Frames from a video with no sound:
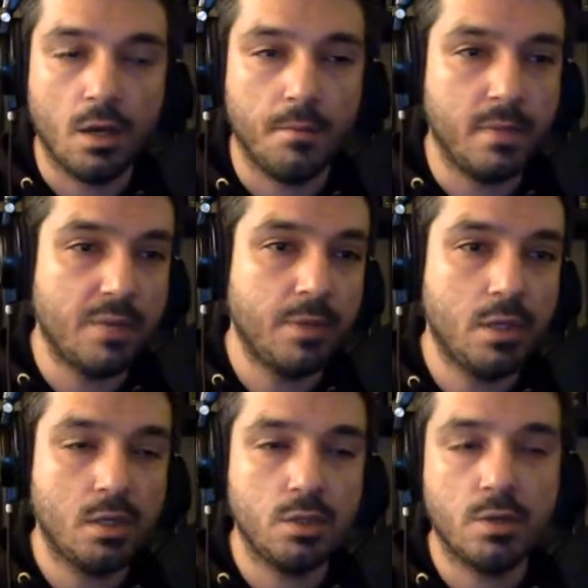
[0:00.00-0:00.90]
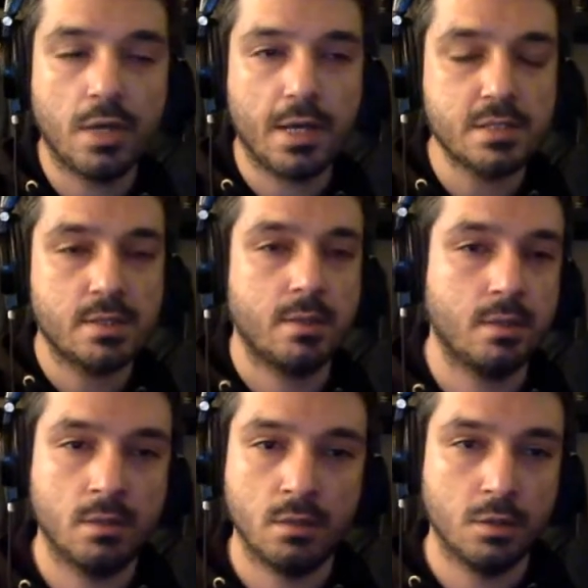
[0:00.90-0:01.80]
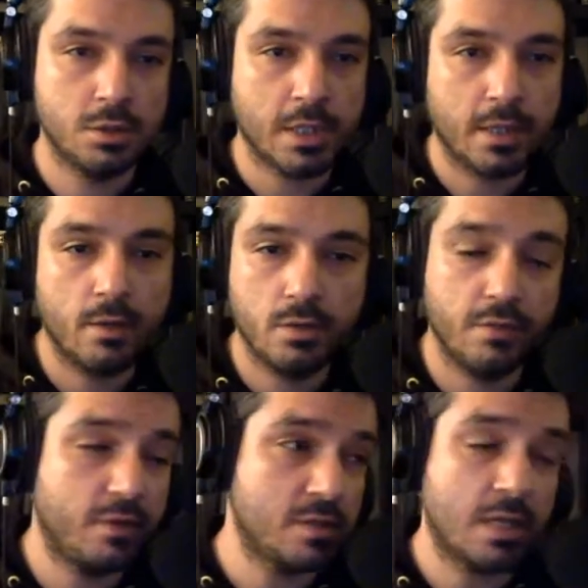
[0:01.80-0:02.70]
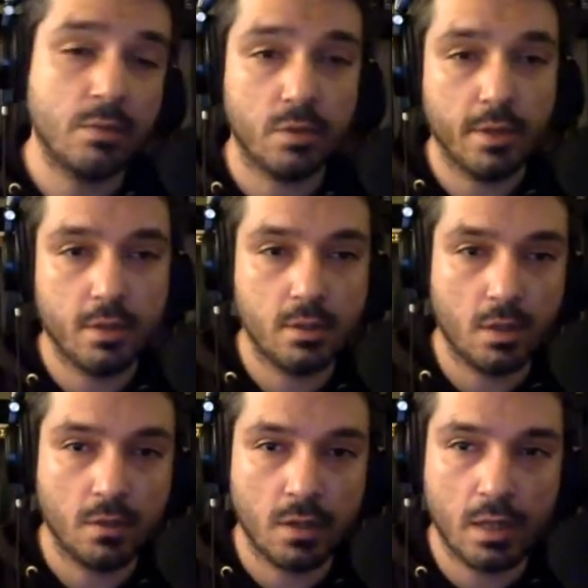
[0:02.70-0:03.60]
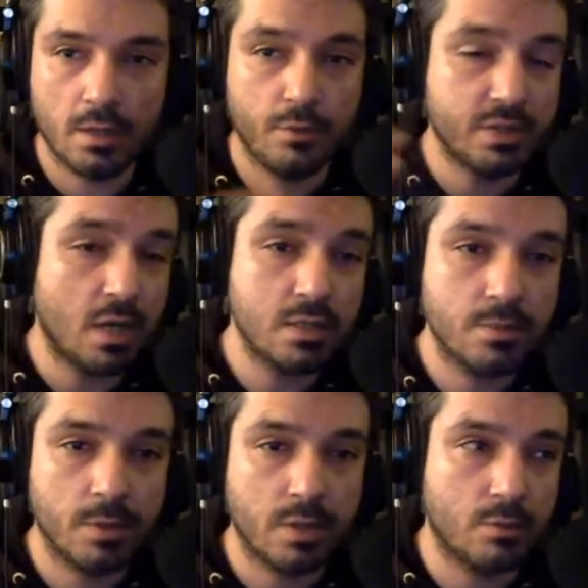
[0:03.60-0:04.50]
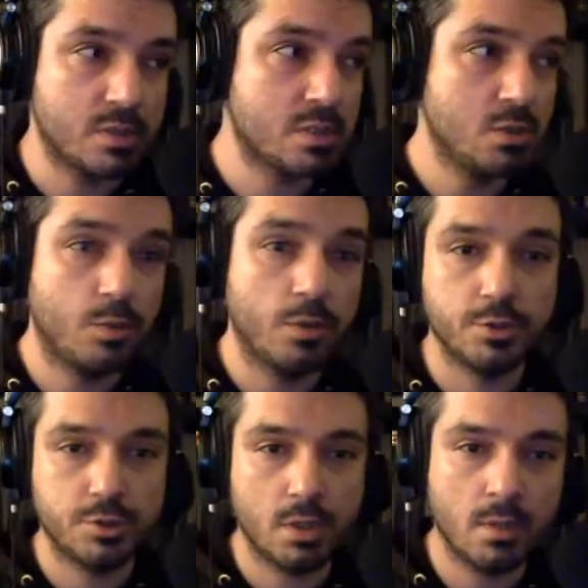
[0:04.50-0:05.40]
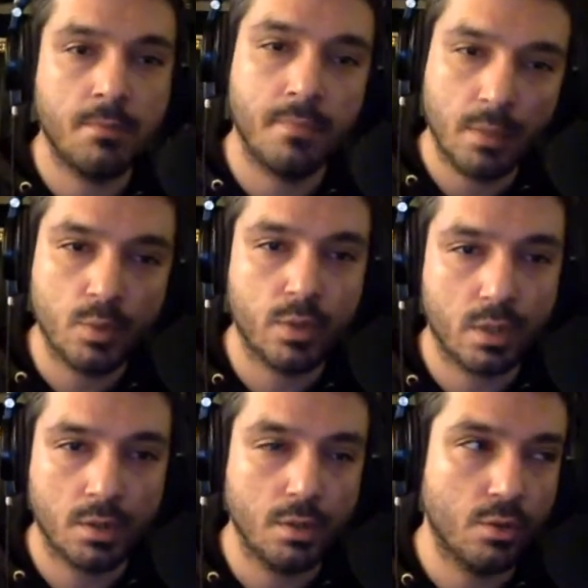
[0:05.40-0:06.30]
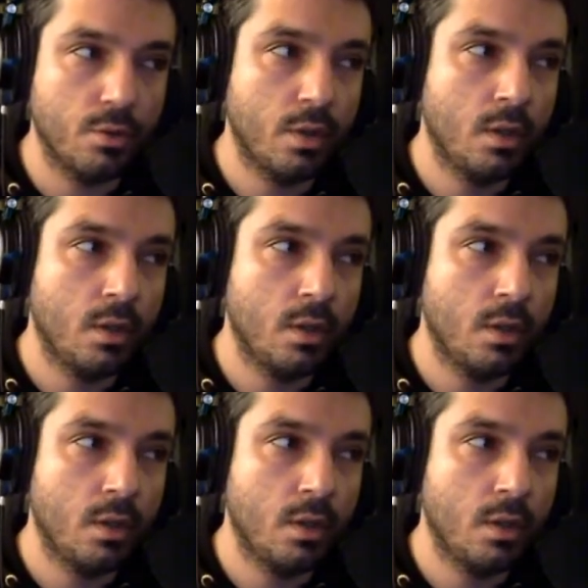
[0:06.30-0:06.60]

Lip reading: Maybe you guys can check out if there's any player that we talked about that was super interesting. Maybe what you can do